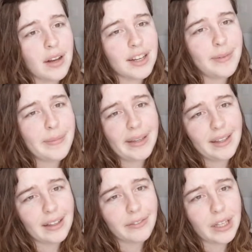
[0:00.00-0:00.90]
going to be
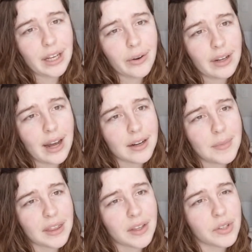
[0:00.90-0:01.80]
making a video on how to
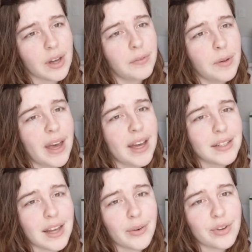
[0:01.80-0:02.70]
make those comfy
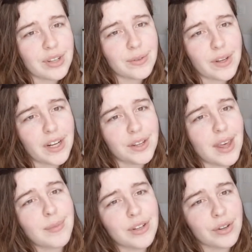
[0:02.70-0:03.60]
pants. I would just finish
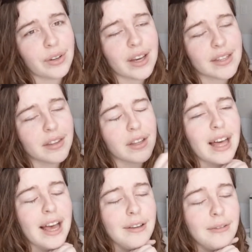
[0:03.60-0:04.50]
them and show you guys on the
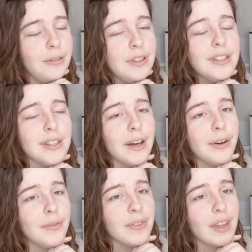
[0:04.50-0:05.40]
live.
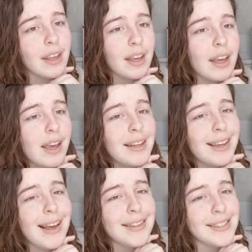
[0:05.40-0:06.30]
So,
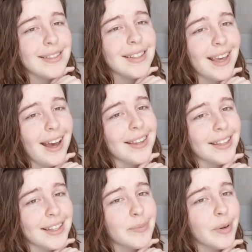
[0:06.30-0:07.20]
yes,
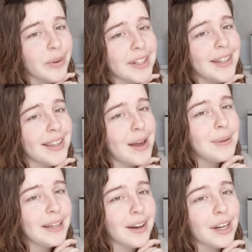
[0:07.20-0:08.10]
Kathy has been working on that
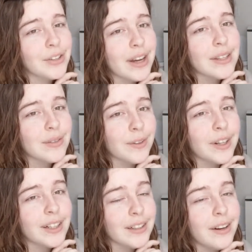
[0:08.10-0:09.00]
peacock dress
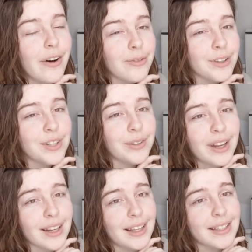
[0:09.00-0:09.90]
for over 2
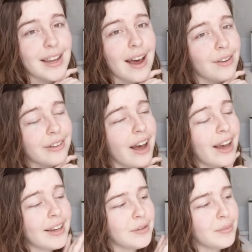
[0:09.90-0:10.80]
decades now.
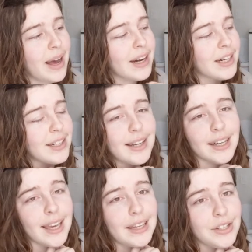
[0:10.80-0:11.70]
I admire her
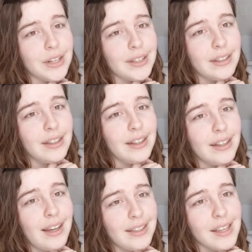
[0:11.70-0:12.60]
dedication.
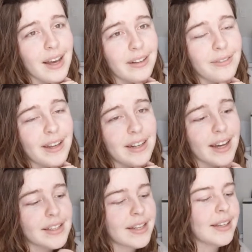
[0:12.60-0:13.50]
It's kind of
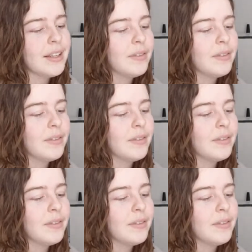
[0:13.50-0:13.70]
fantastic.